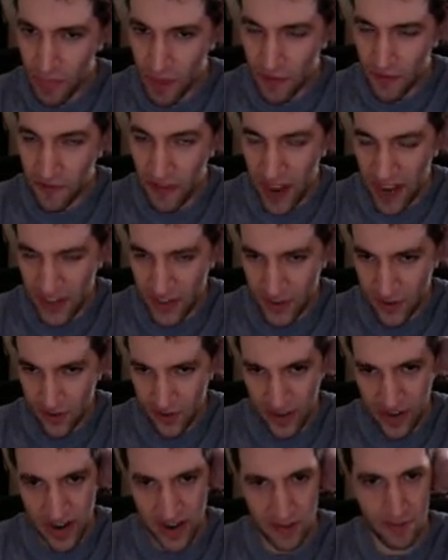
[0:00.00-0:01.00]
faster
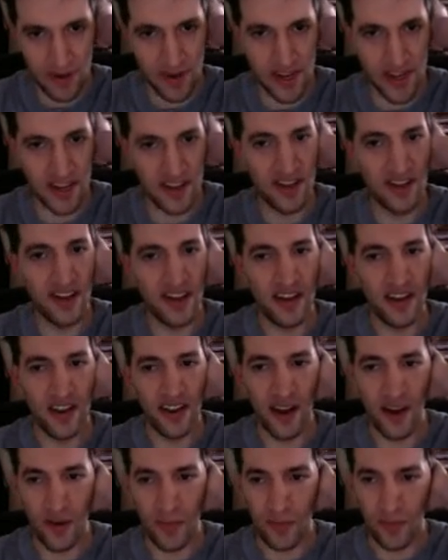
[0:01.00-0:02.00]
than anybody
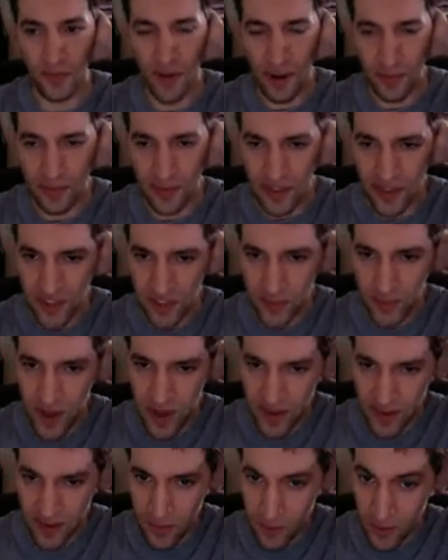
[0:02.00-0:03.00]
probably
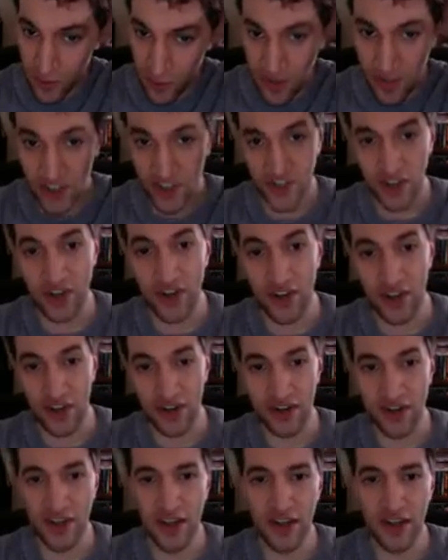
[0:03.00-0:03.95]
expected, which is good.